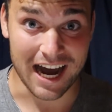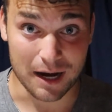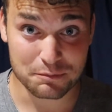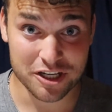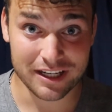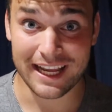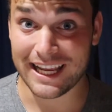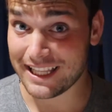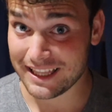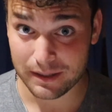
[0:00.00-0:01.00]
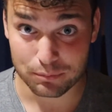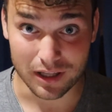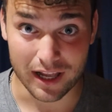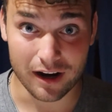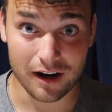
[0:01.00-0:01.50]
option in the
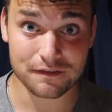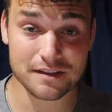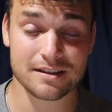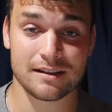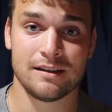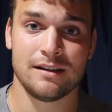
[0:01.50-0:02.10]
playoffs,